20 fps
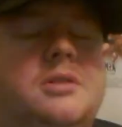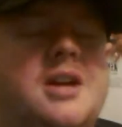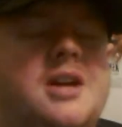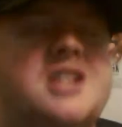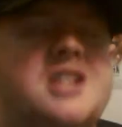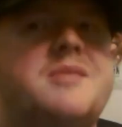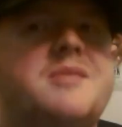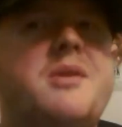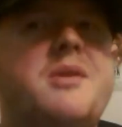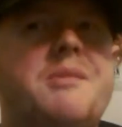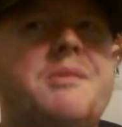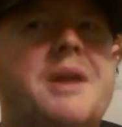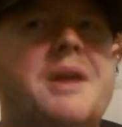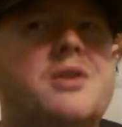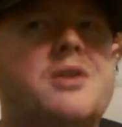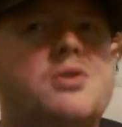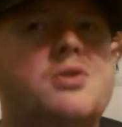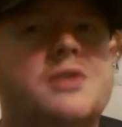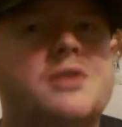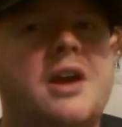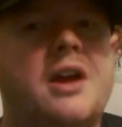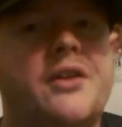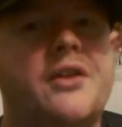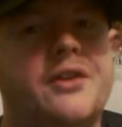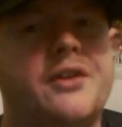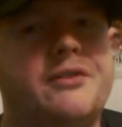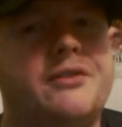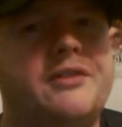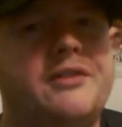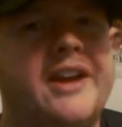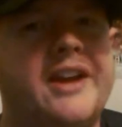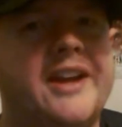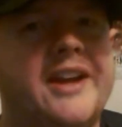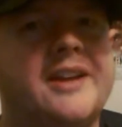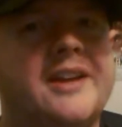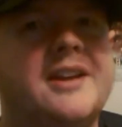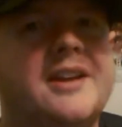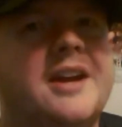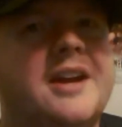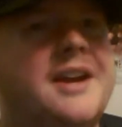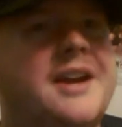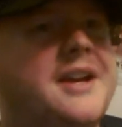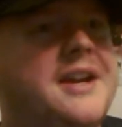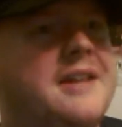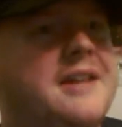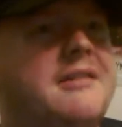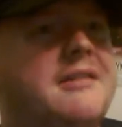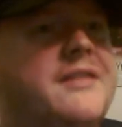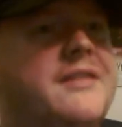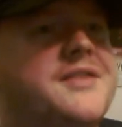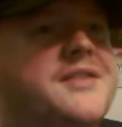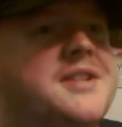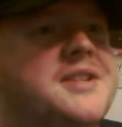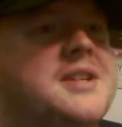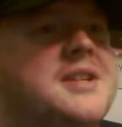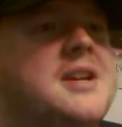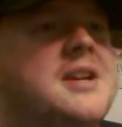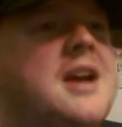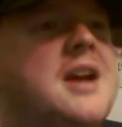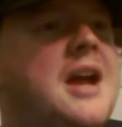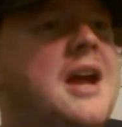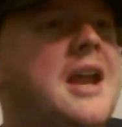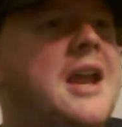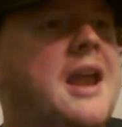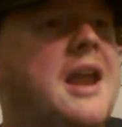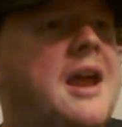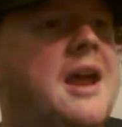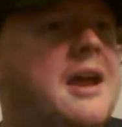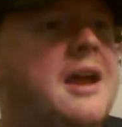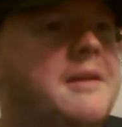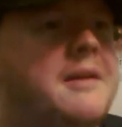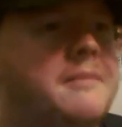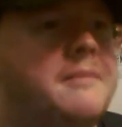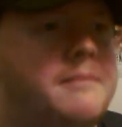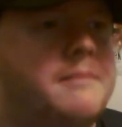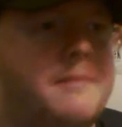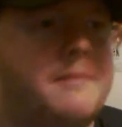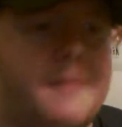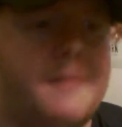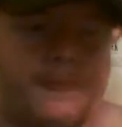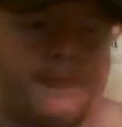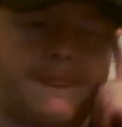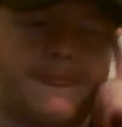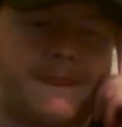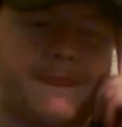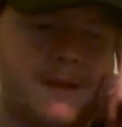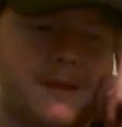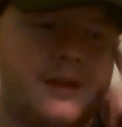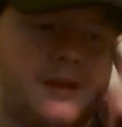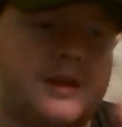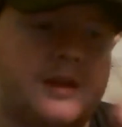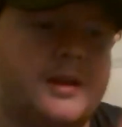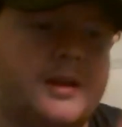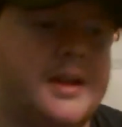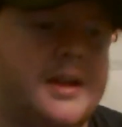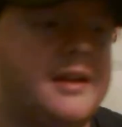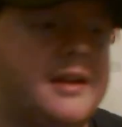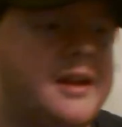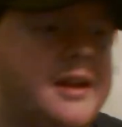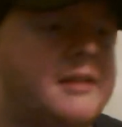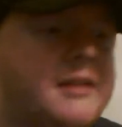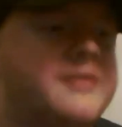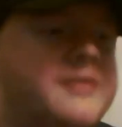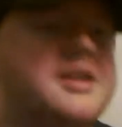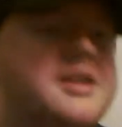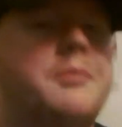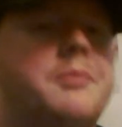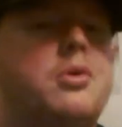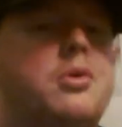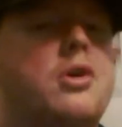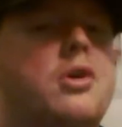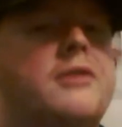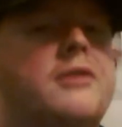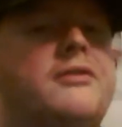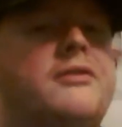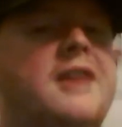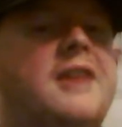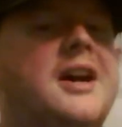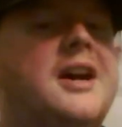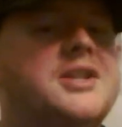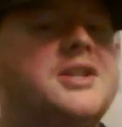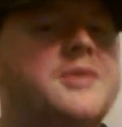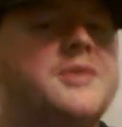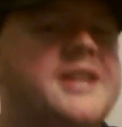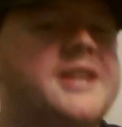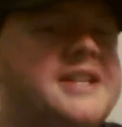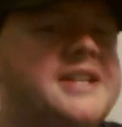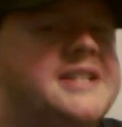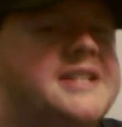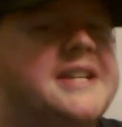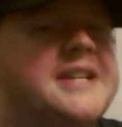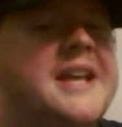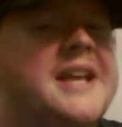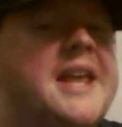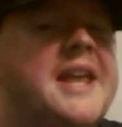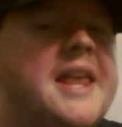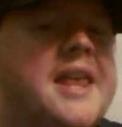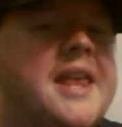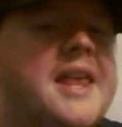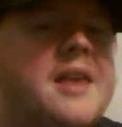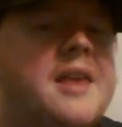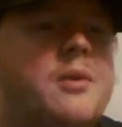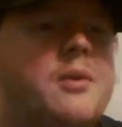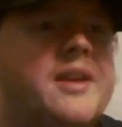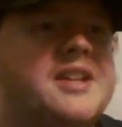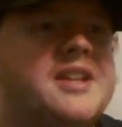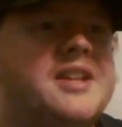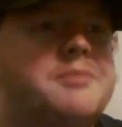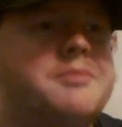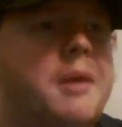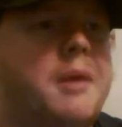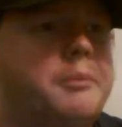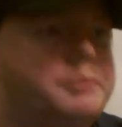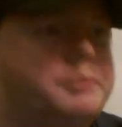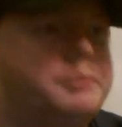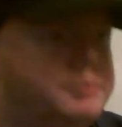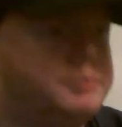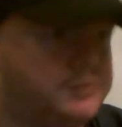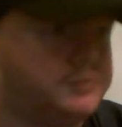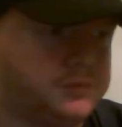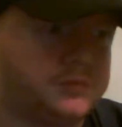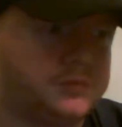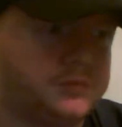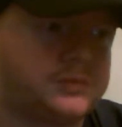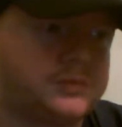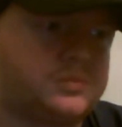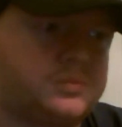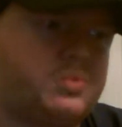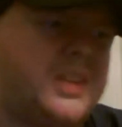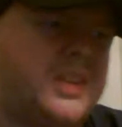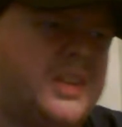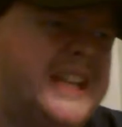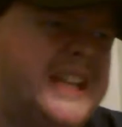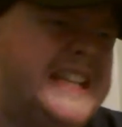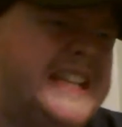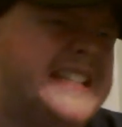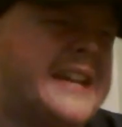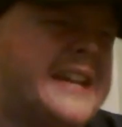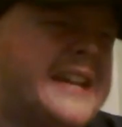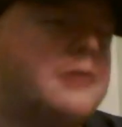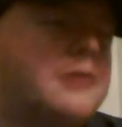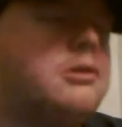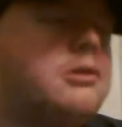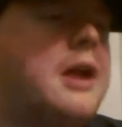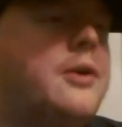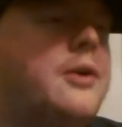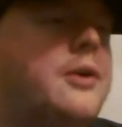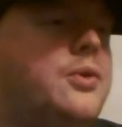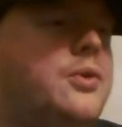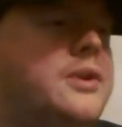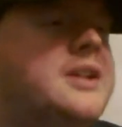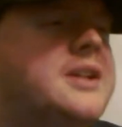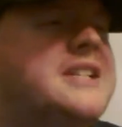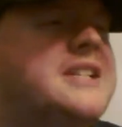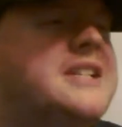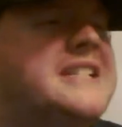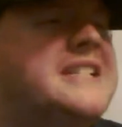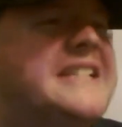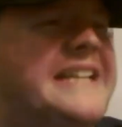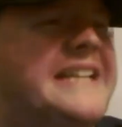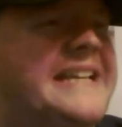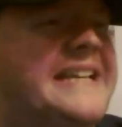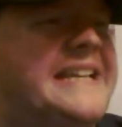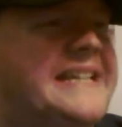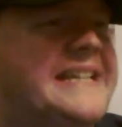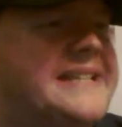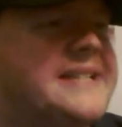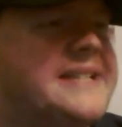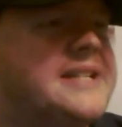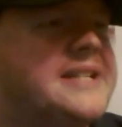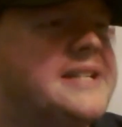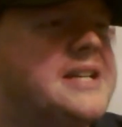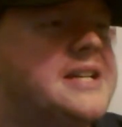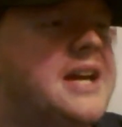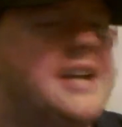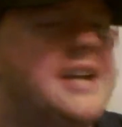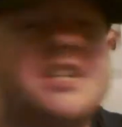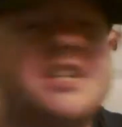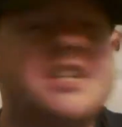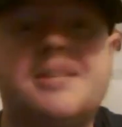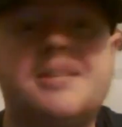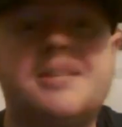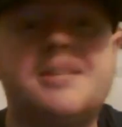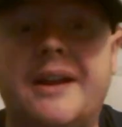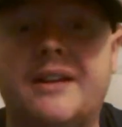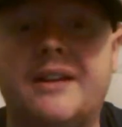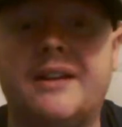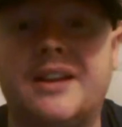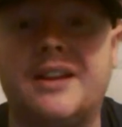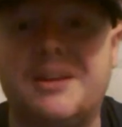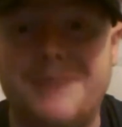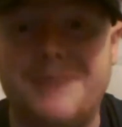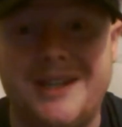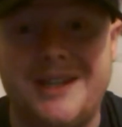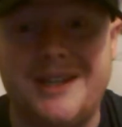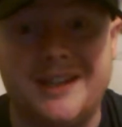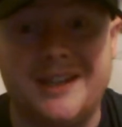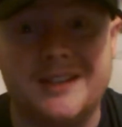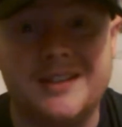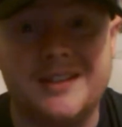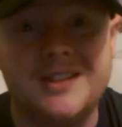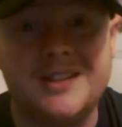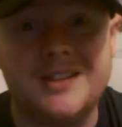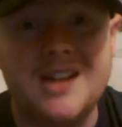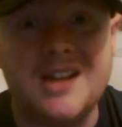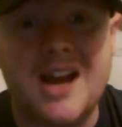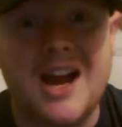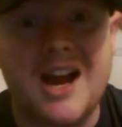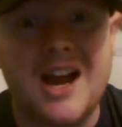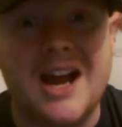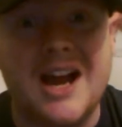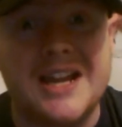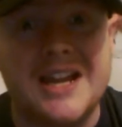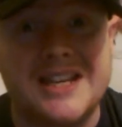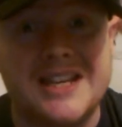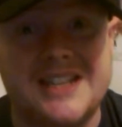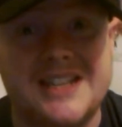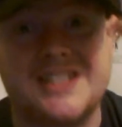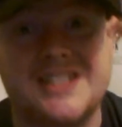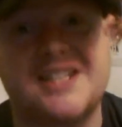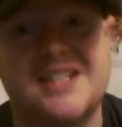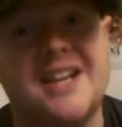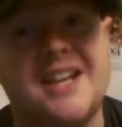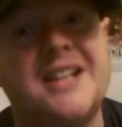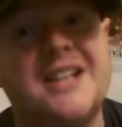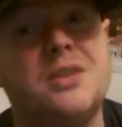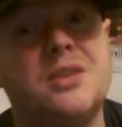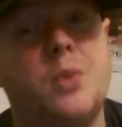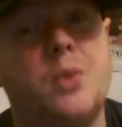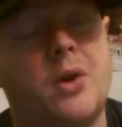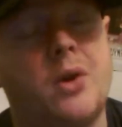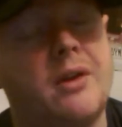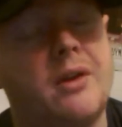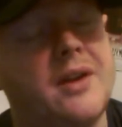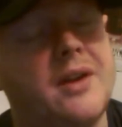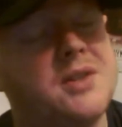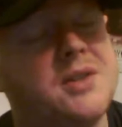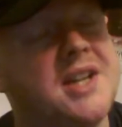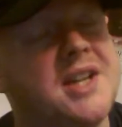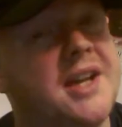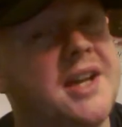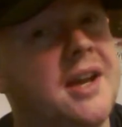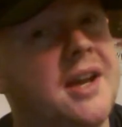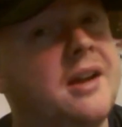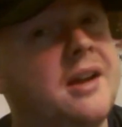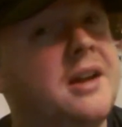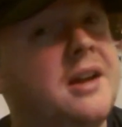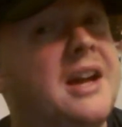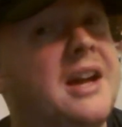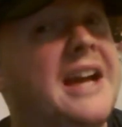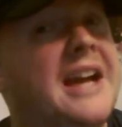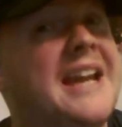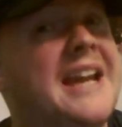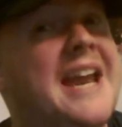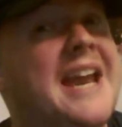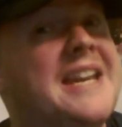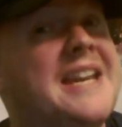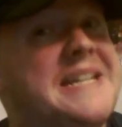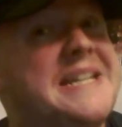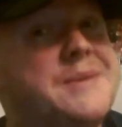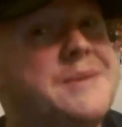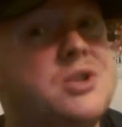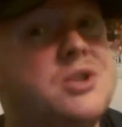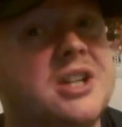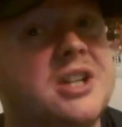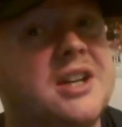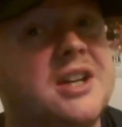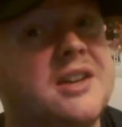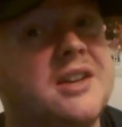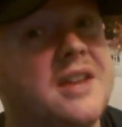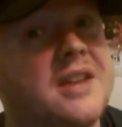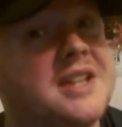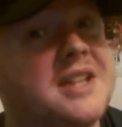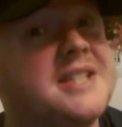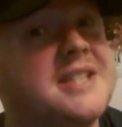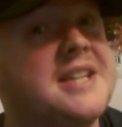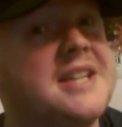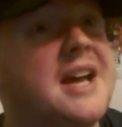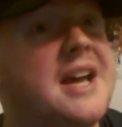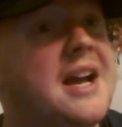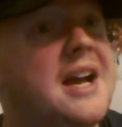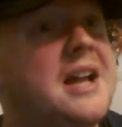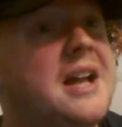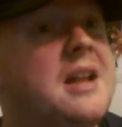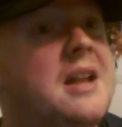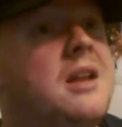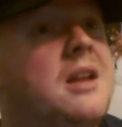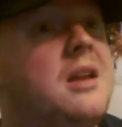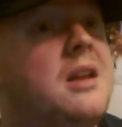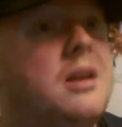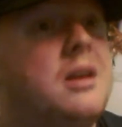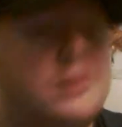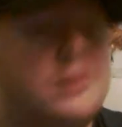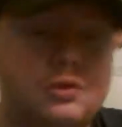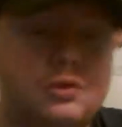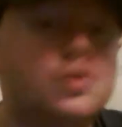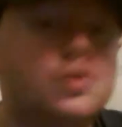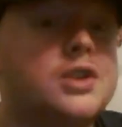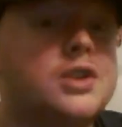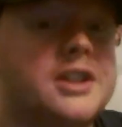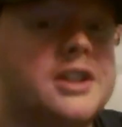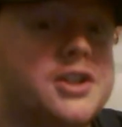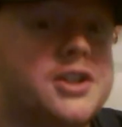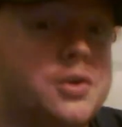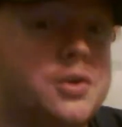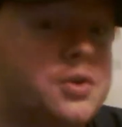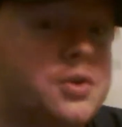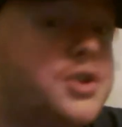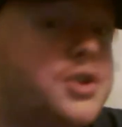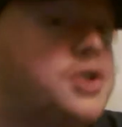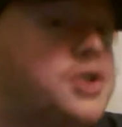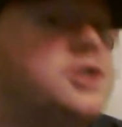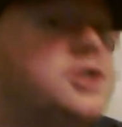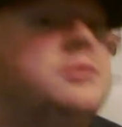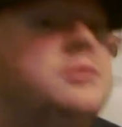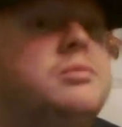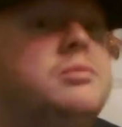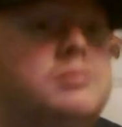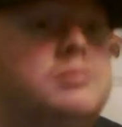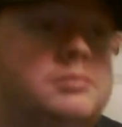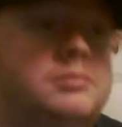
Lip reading: It's about a man called Arthur Fleck, and he lives in a block of flats with his mum. He's a clown, he's an aspiring comedian, and he's assigned to work outside a Kenny's Music that's closing its doors soon.